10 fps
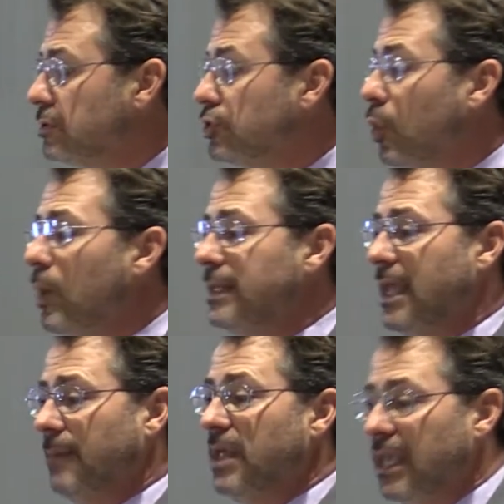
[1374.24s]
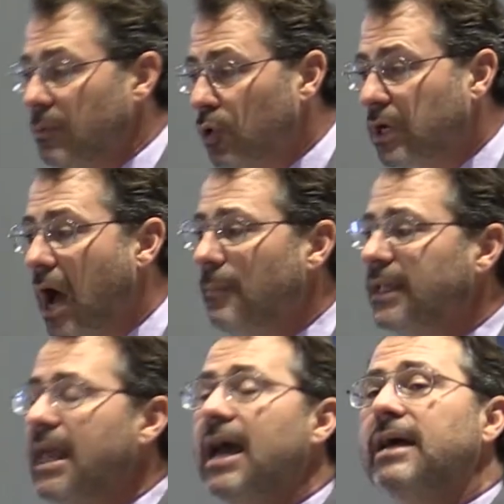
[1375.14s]
join him. He will come
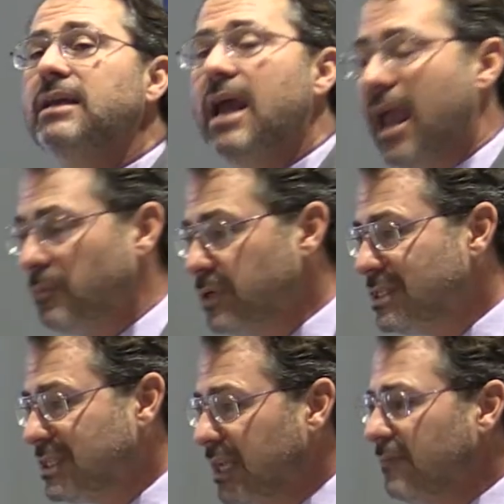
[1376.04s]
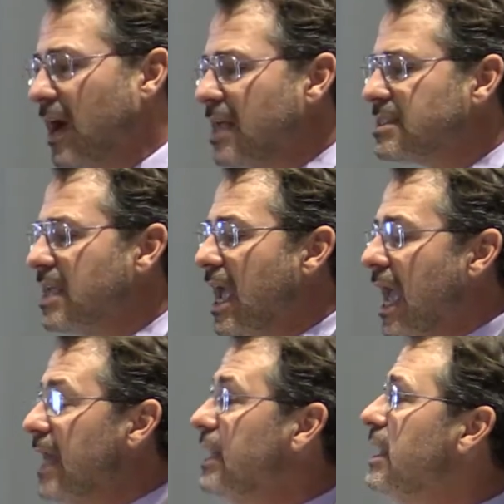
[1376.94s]
again and receive us,
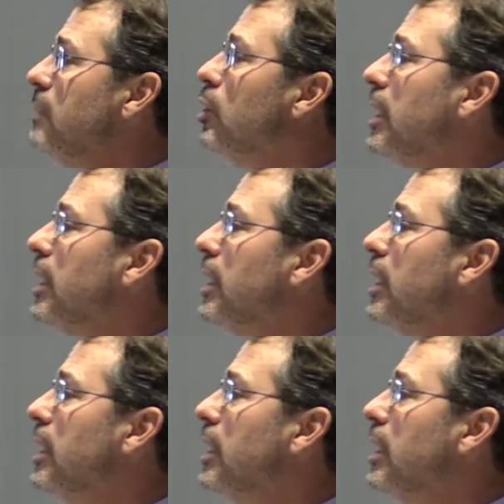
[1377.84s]
and he will